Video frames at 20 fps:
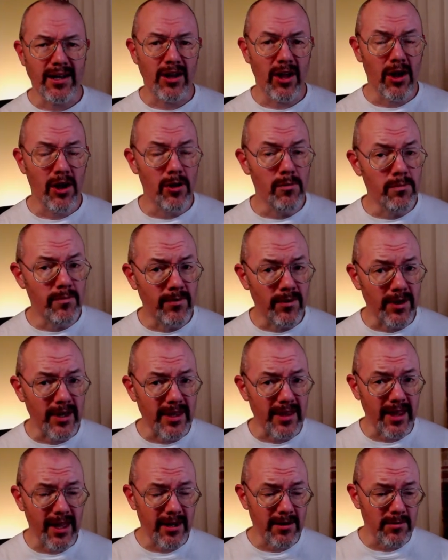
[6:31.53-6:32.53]
hopefully
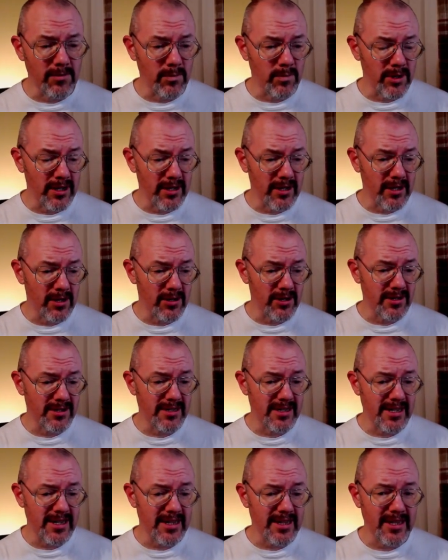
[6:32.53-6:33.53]
then we're going to
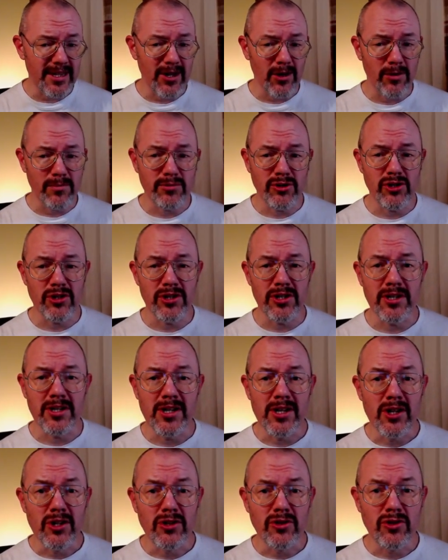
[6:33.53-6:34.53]
see the option
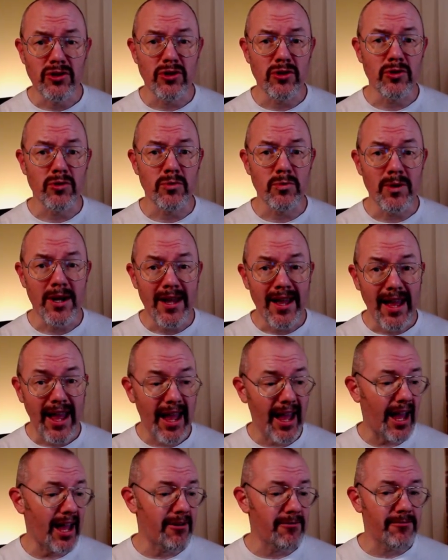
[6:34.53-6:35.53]
to
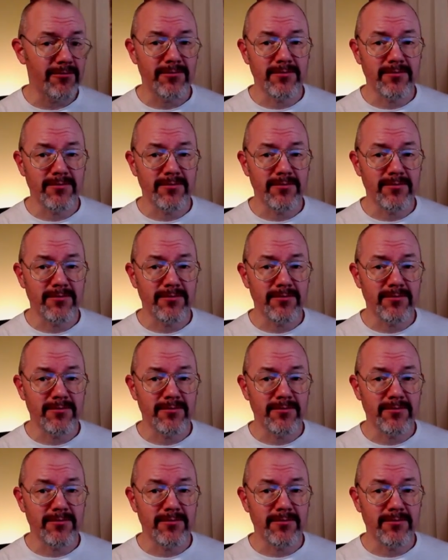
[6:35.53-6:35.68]
have